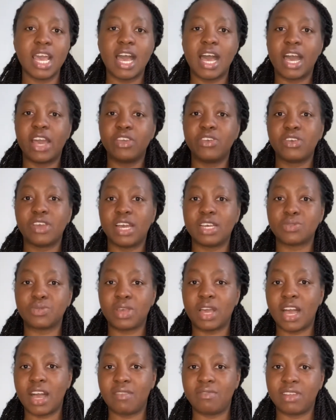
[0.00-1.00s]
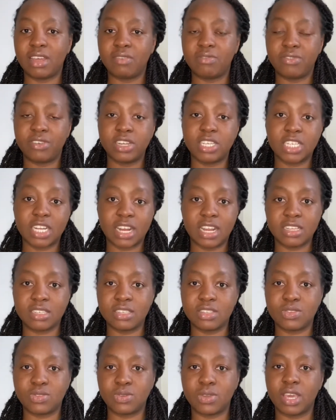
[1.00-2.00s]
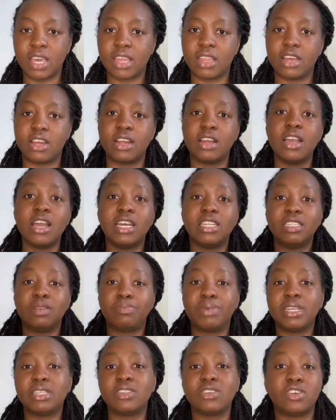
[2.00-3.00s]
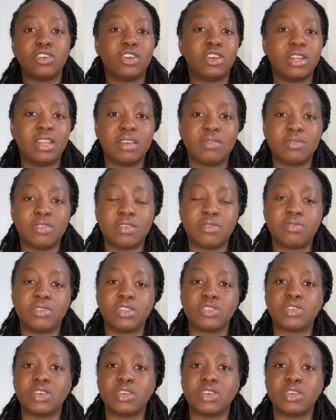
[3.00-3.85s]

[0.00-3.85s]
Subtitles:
and you guys will have like French classes together depending on your level of French.